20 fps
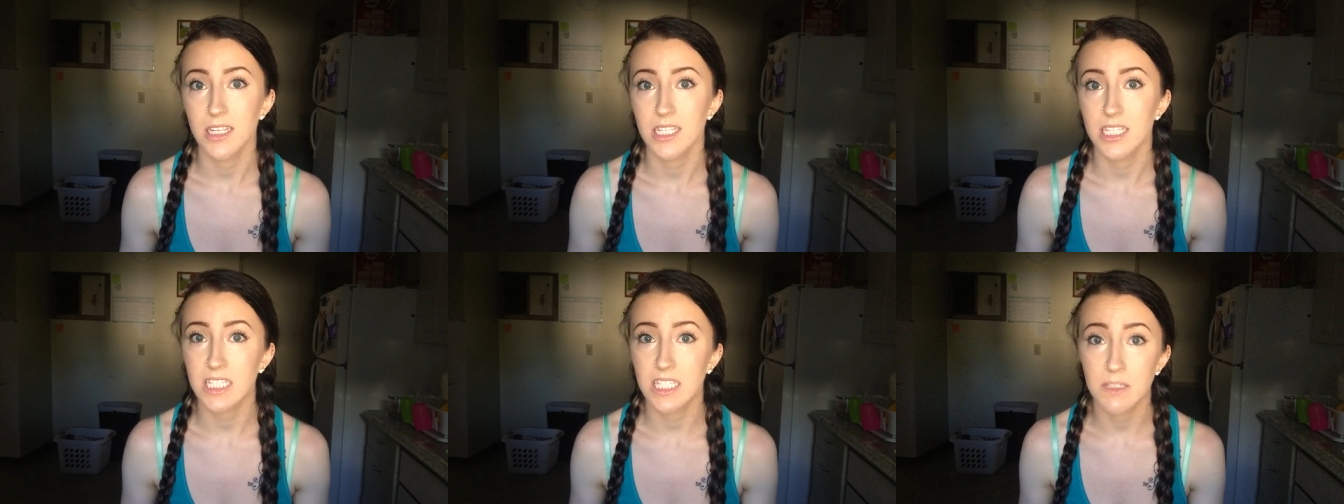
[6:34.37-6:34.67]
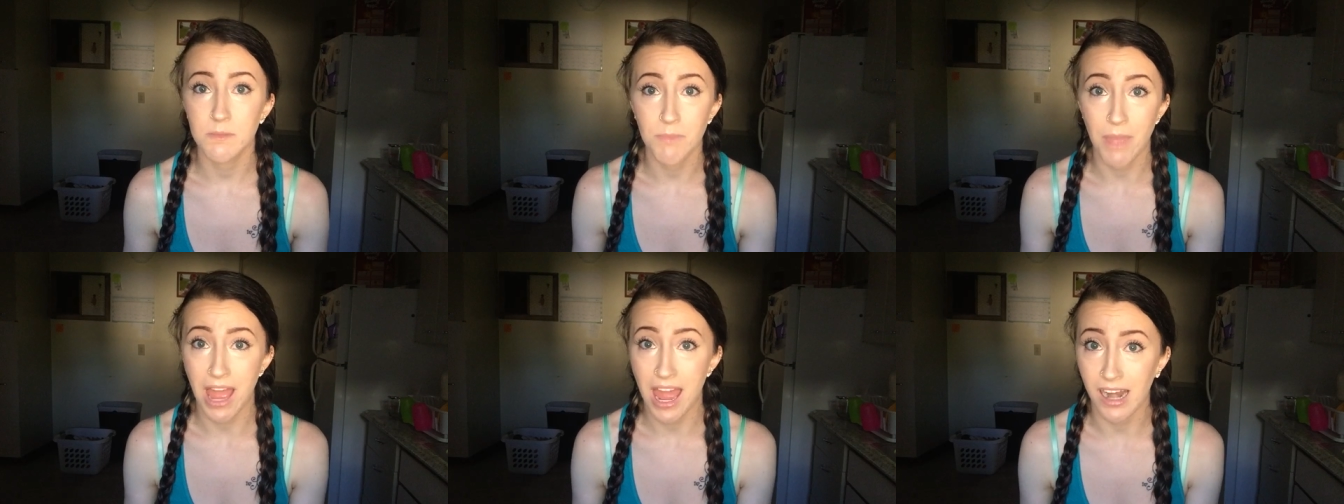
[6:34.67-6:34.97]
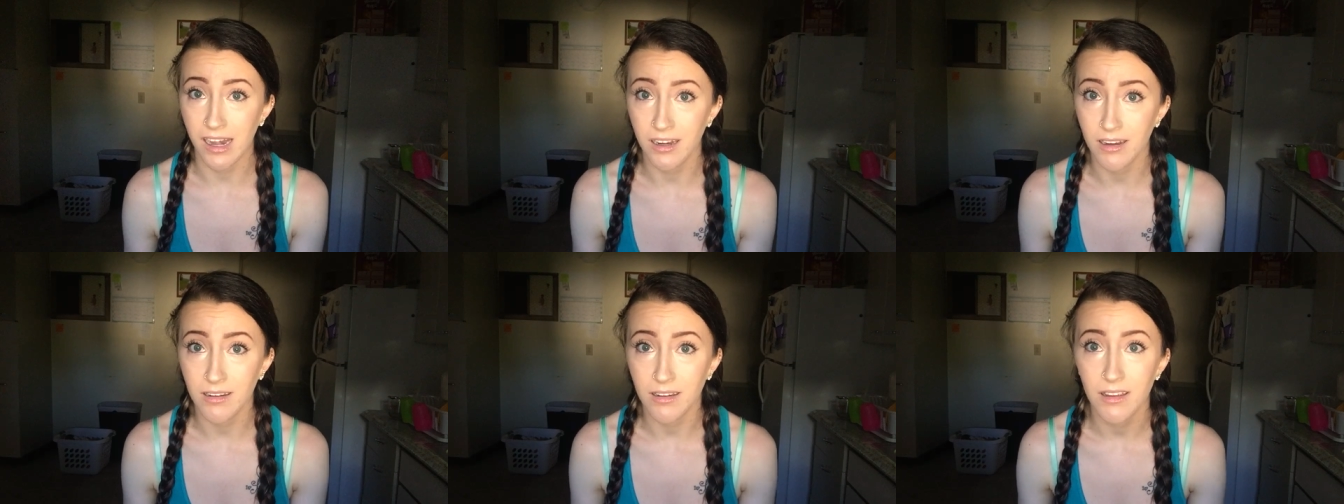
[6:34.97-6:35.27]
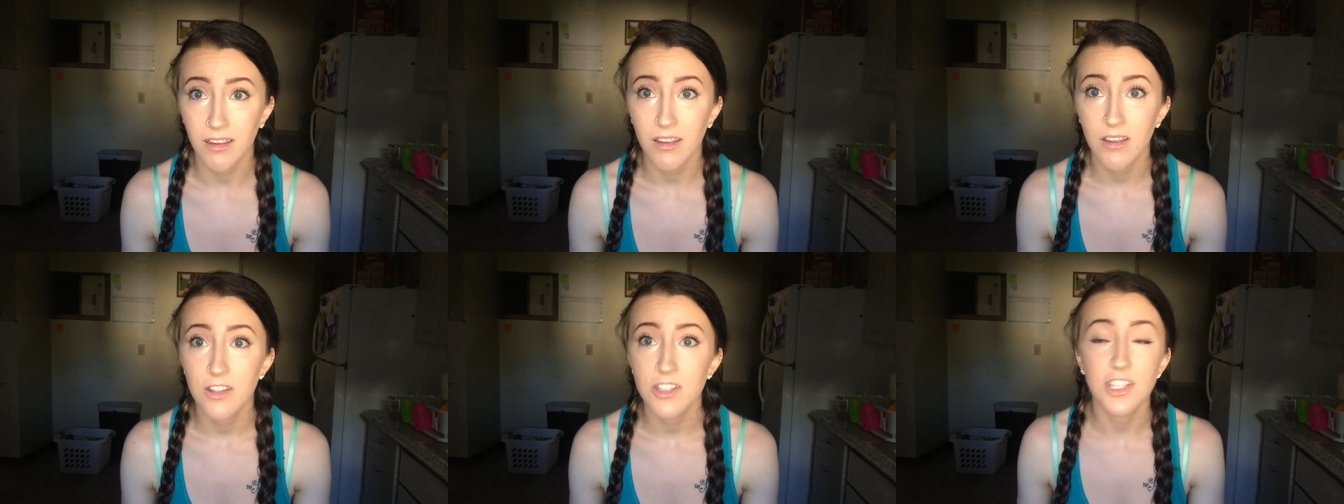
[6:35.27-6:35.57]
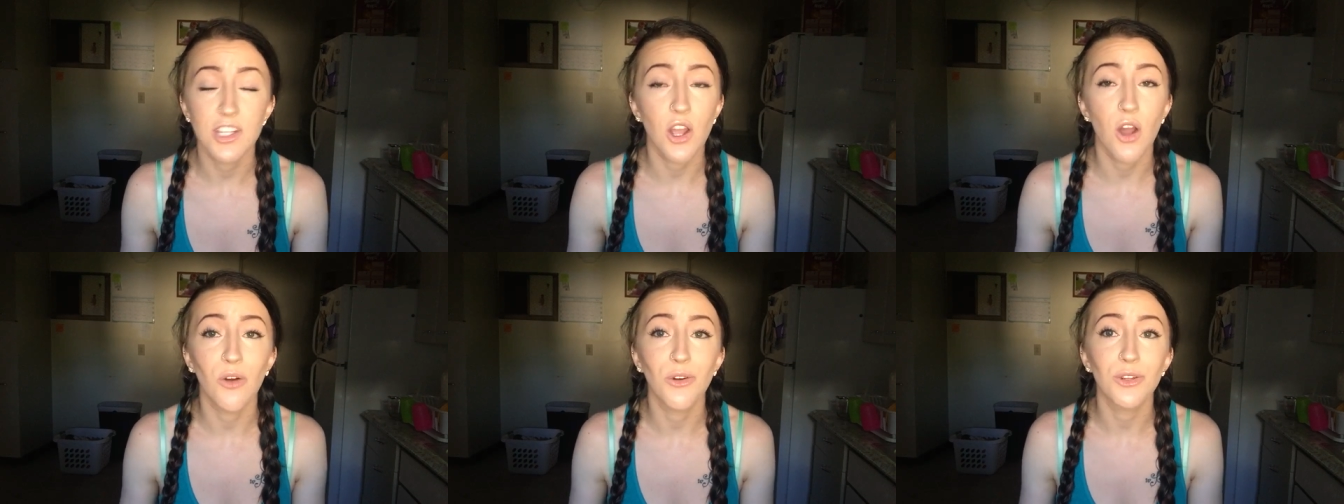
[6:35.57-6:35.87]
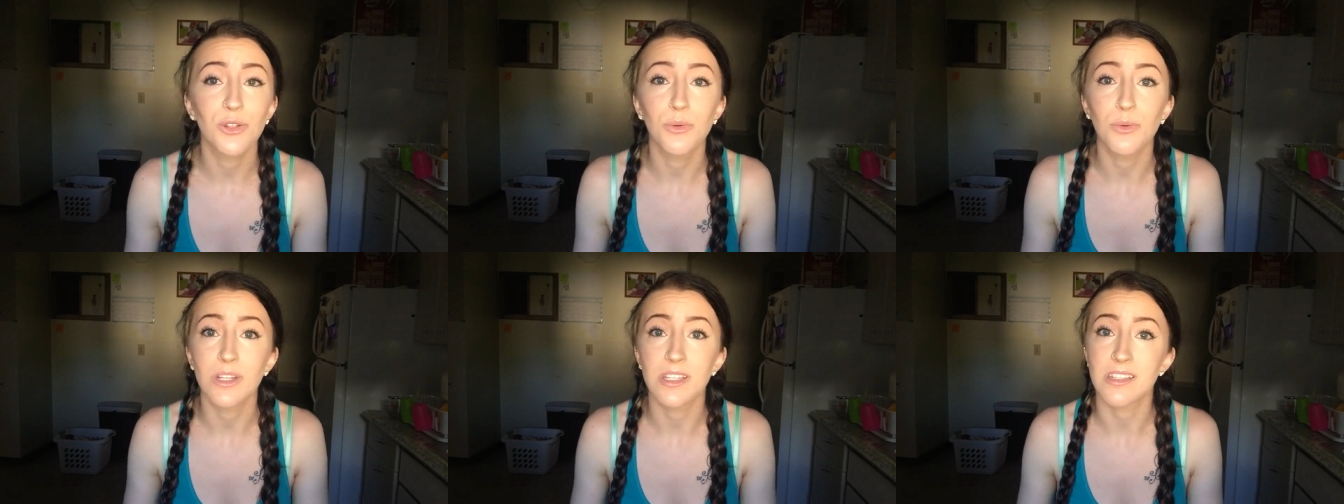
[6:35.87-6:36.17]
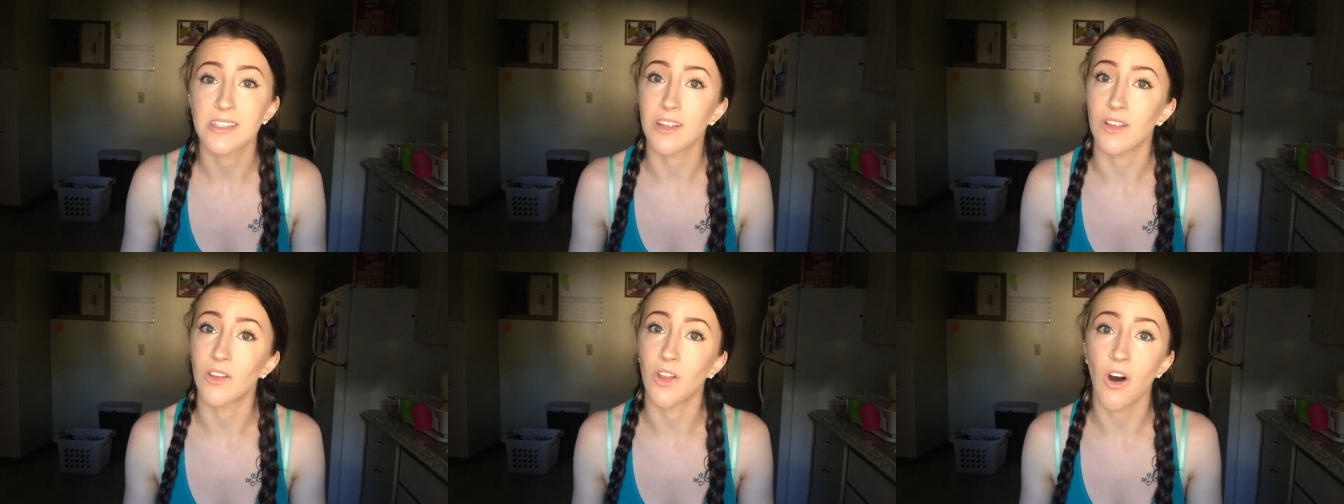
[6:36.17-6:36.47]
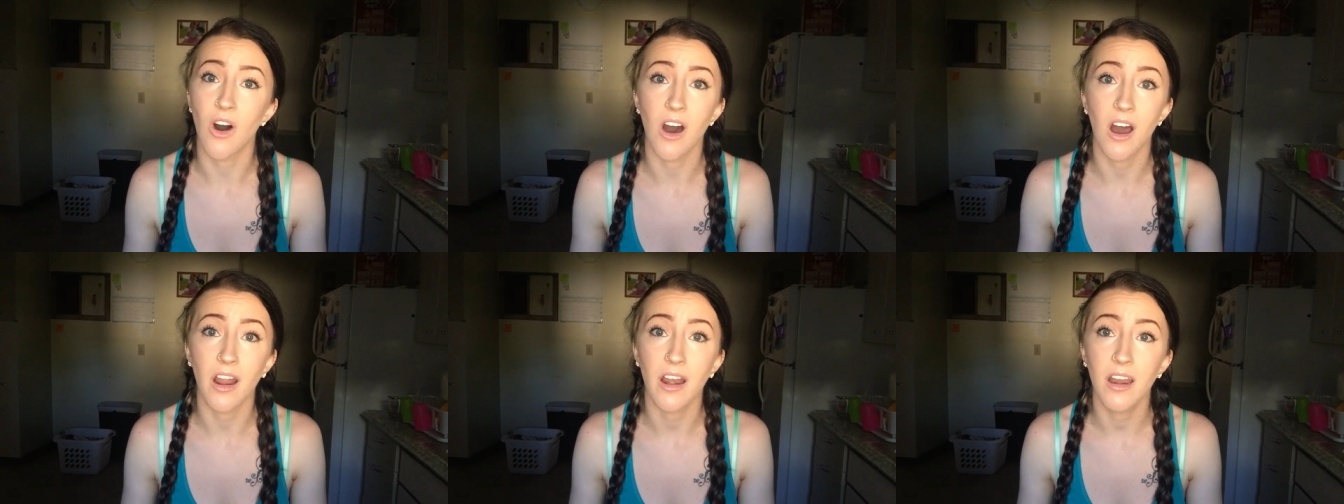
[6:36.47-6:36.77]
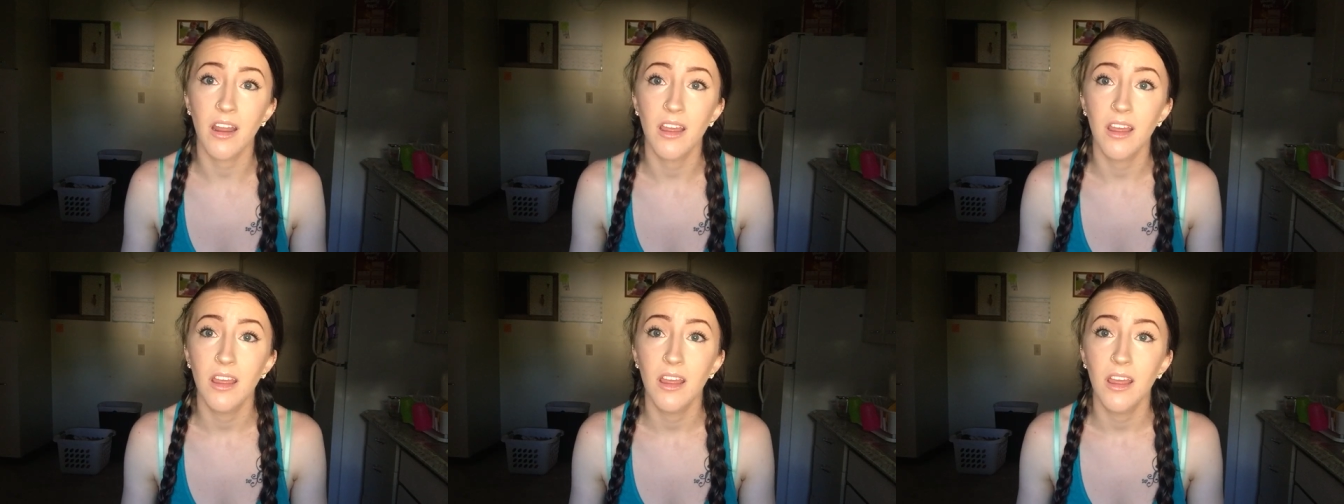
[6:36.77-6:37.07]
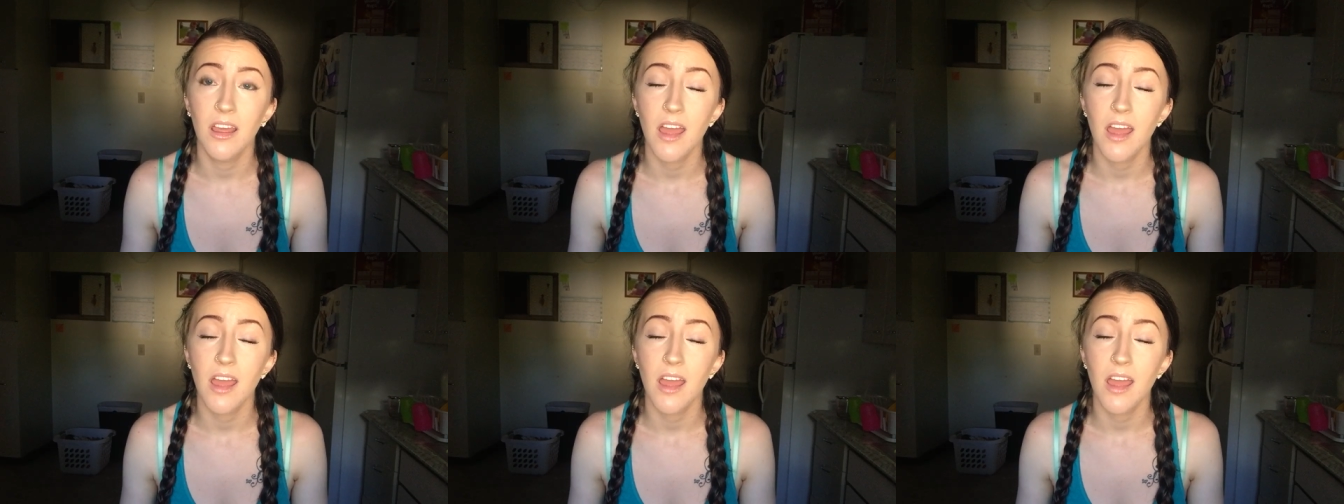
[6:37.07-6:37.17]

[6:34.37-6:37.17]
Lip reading: spend to go to a salon